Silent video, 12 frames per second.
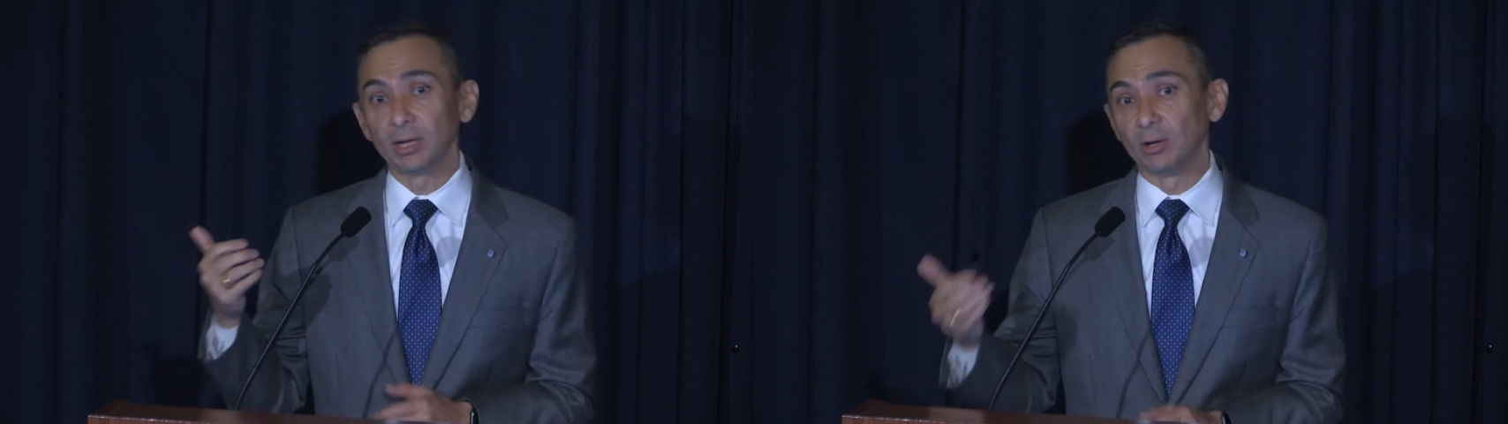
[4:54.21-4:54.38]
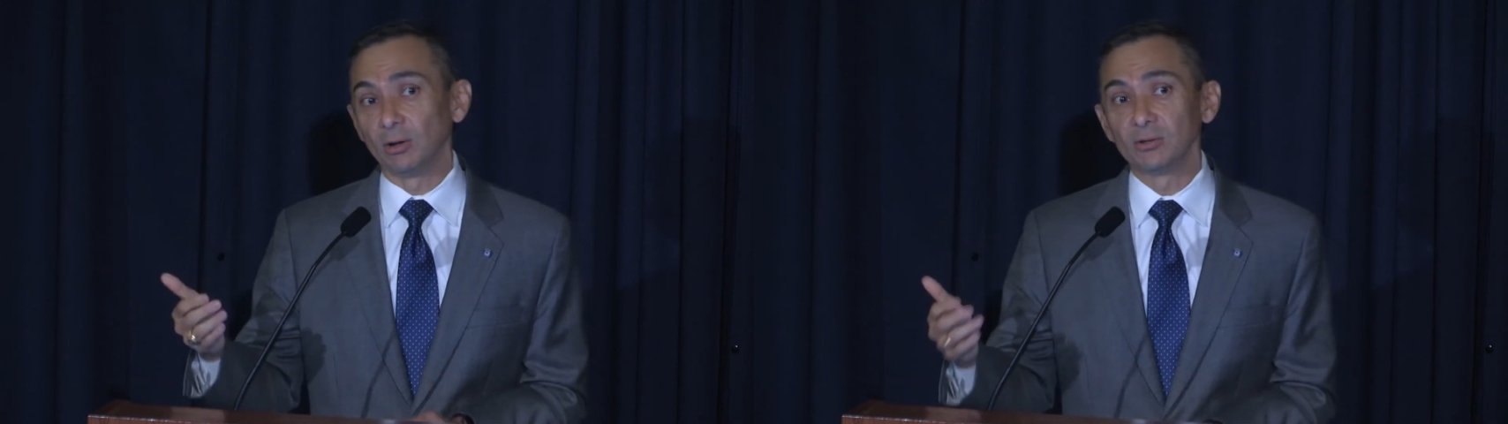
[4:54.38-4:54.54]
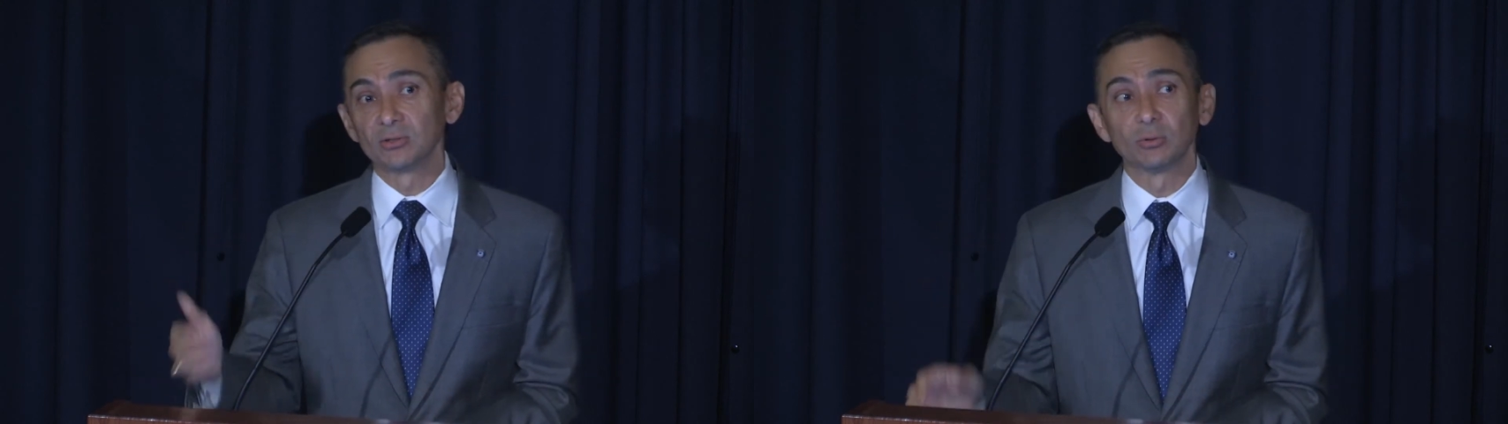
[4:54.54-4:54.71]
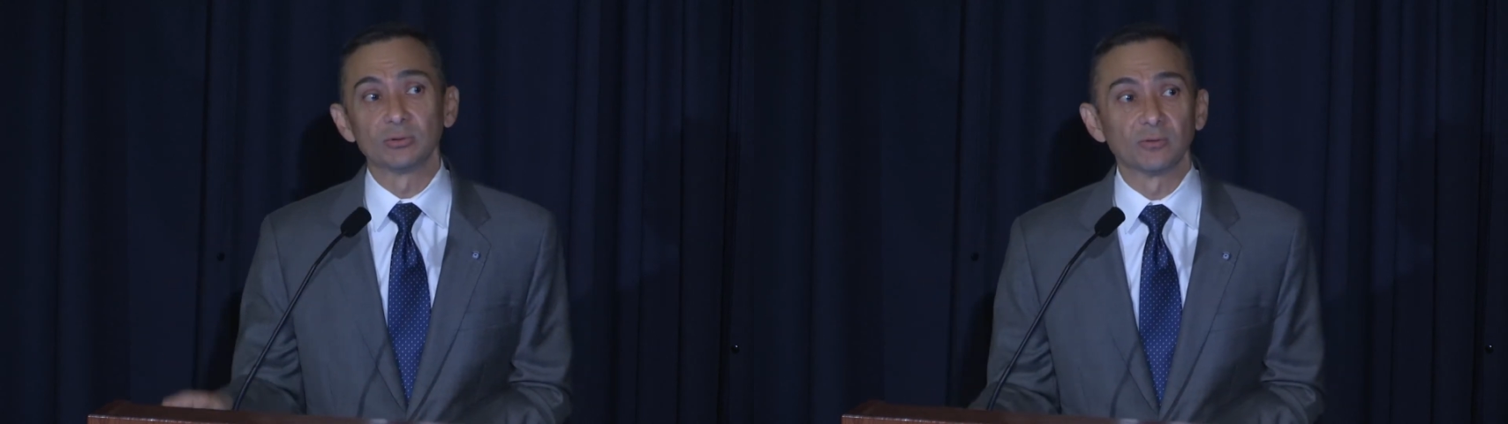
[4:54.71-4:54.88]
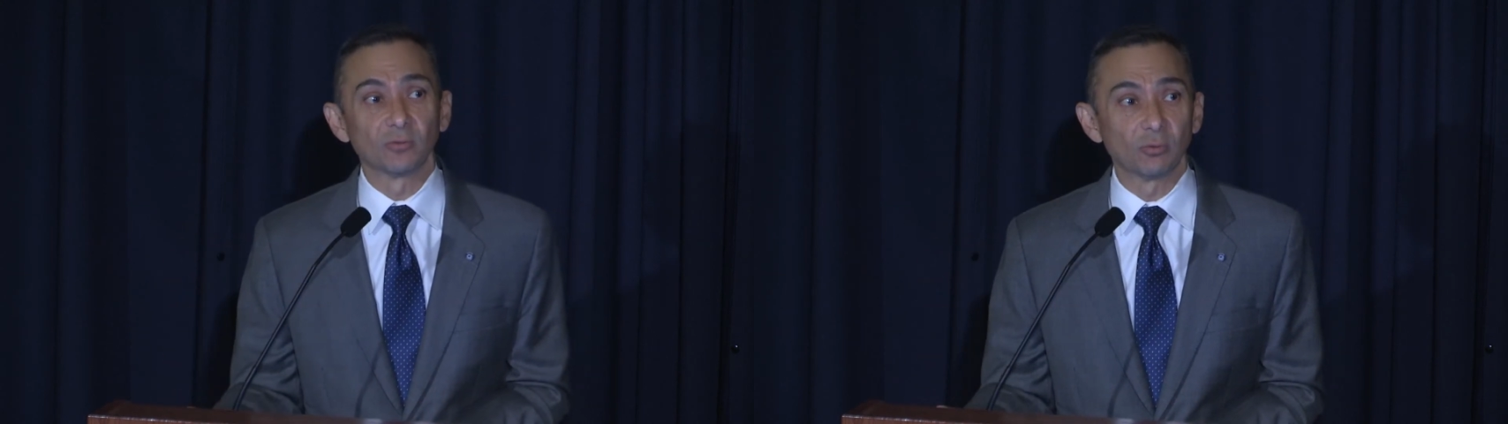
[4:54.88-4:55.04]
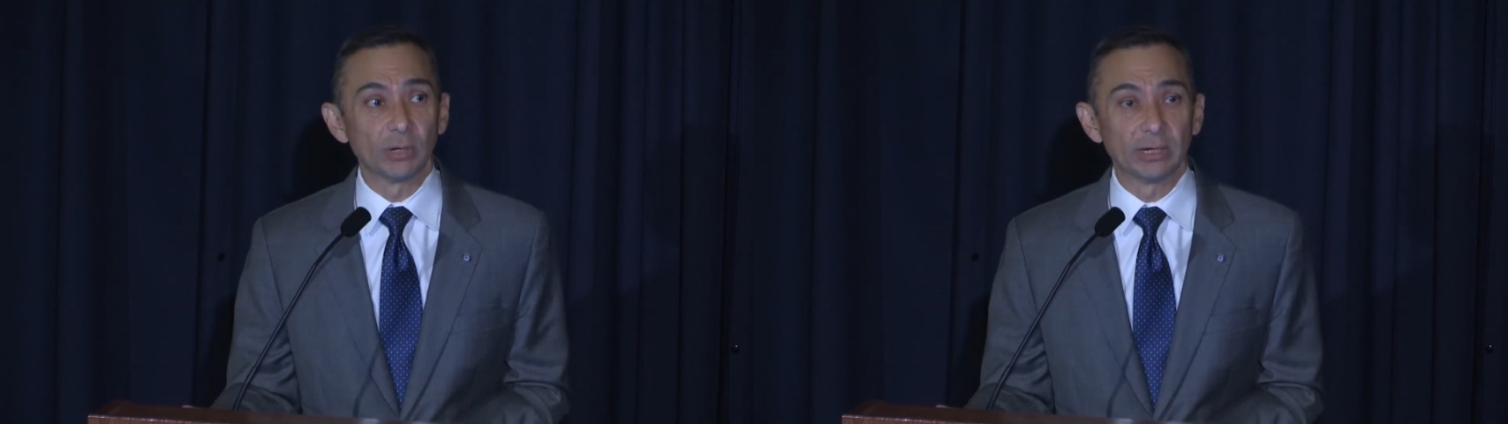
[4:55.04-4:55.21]
and all sorts of
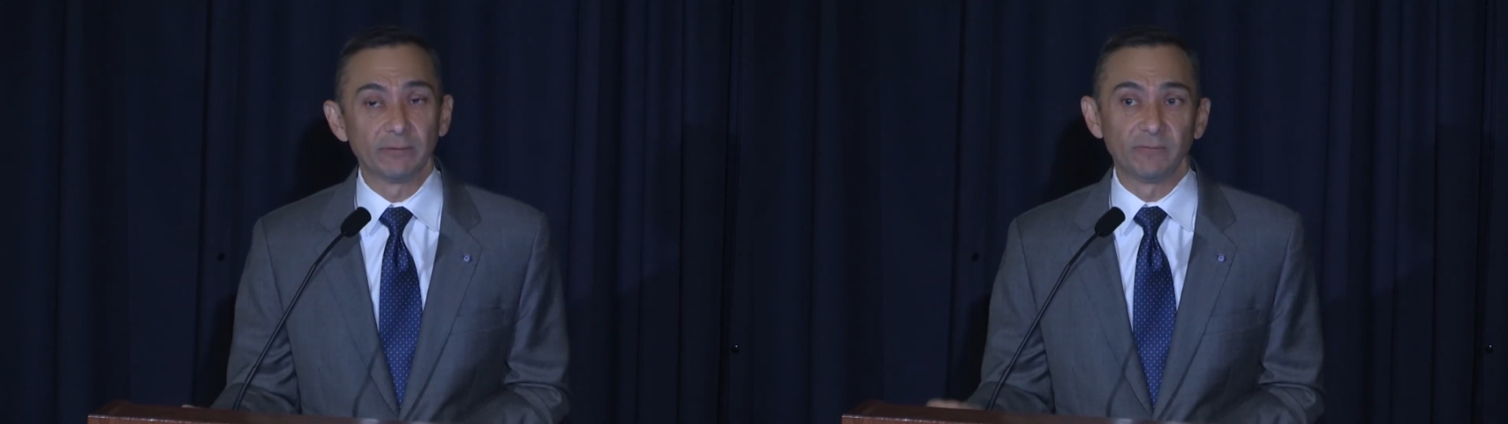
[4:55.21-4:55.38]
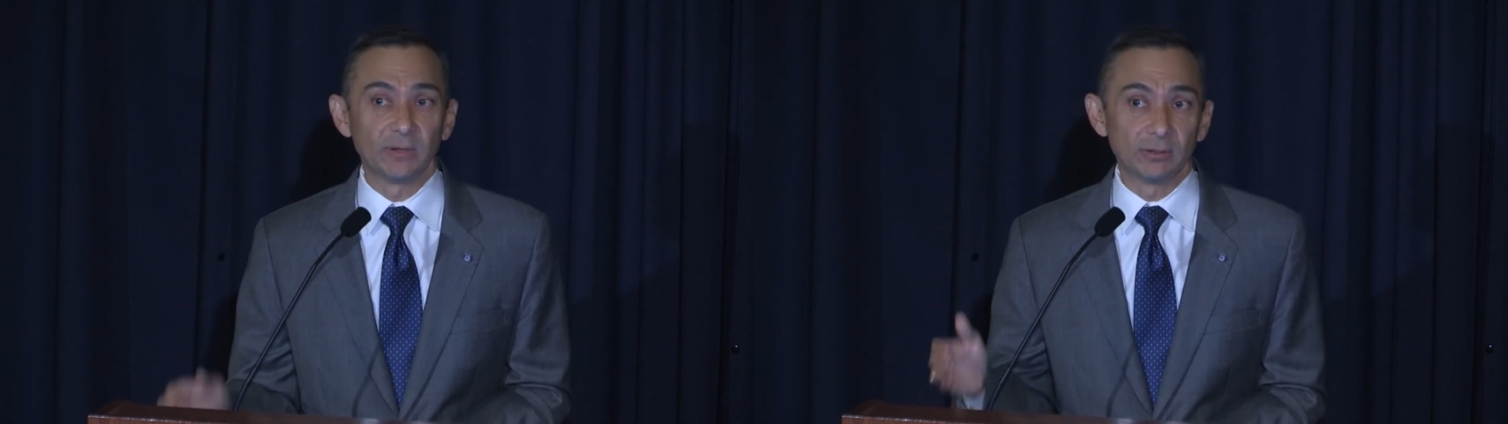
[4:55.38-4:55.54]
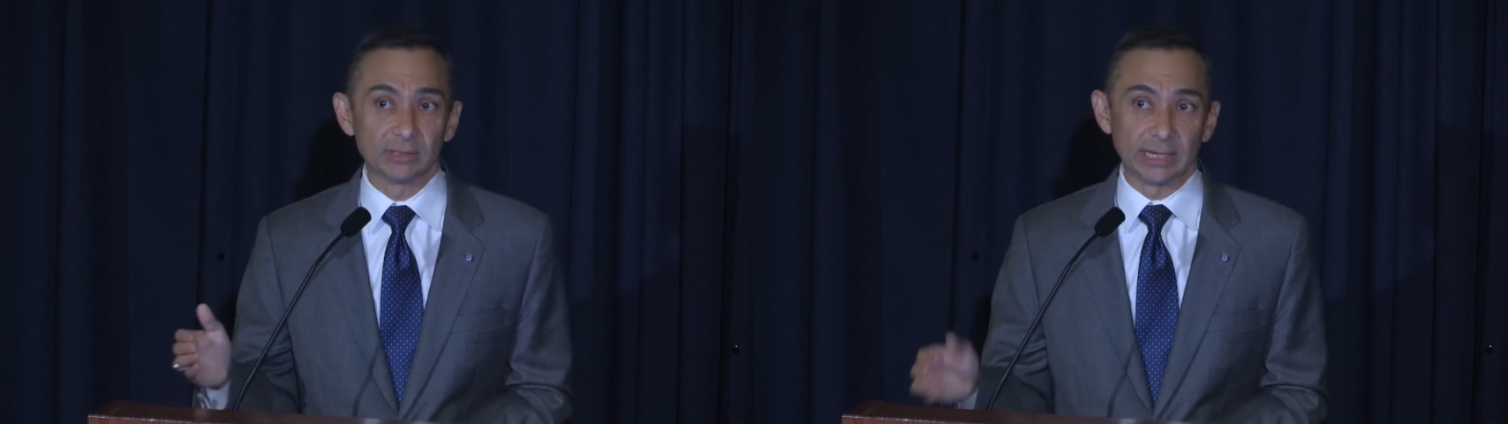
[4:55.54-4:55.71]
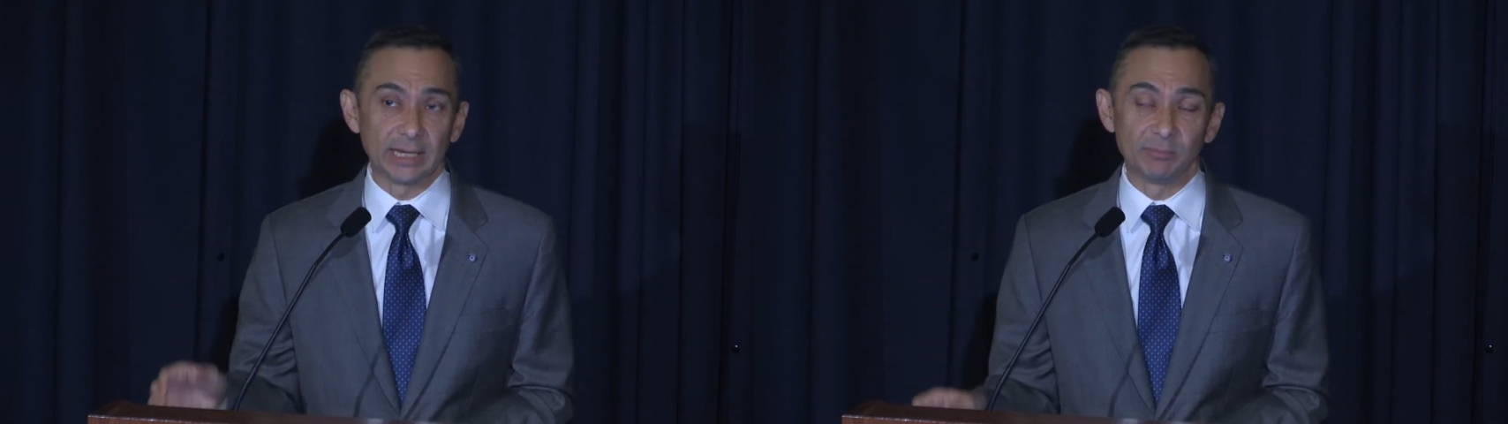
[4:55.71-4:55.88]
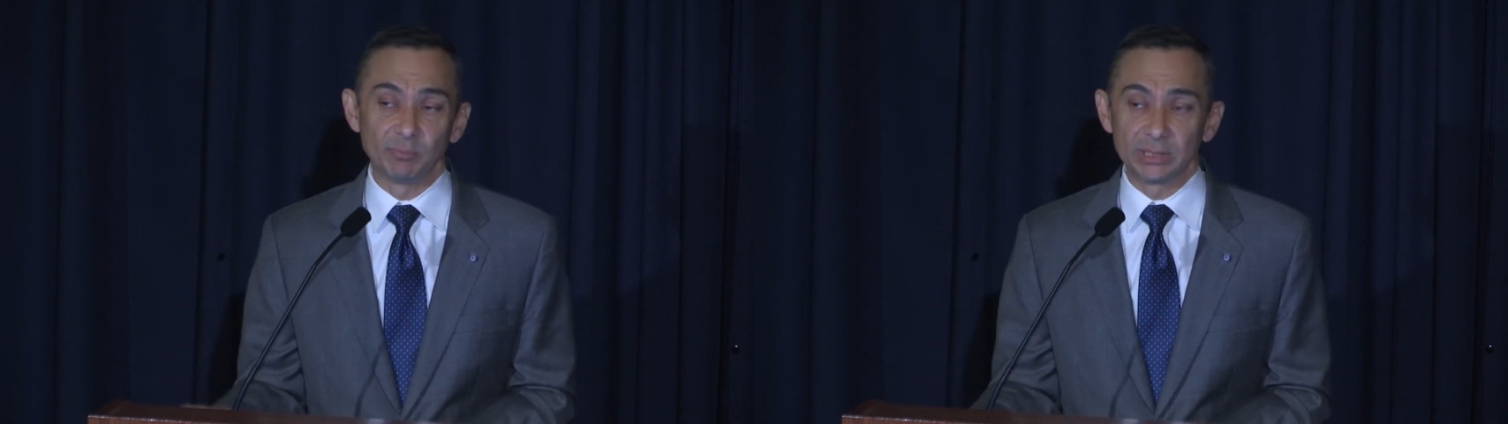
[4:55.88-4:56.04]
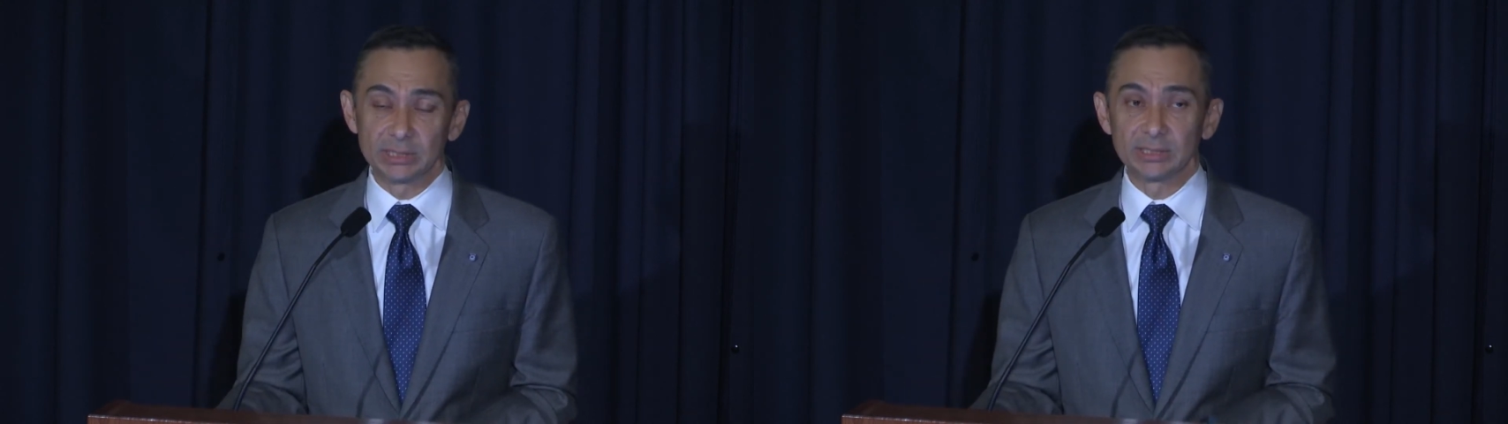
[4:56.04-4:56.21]
creative fields and
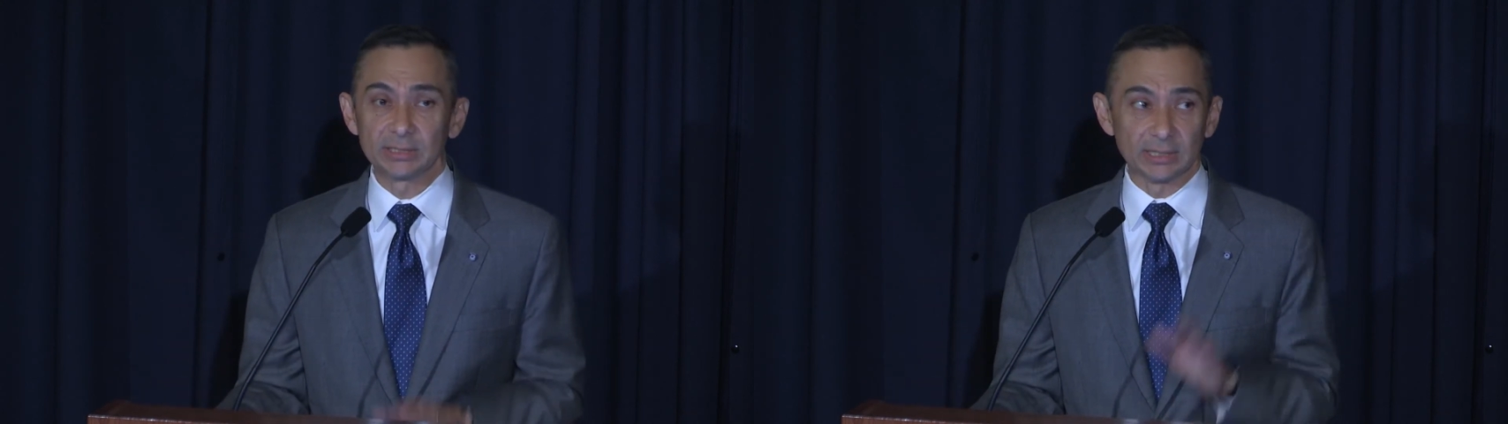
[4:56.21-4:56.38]
business,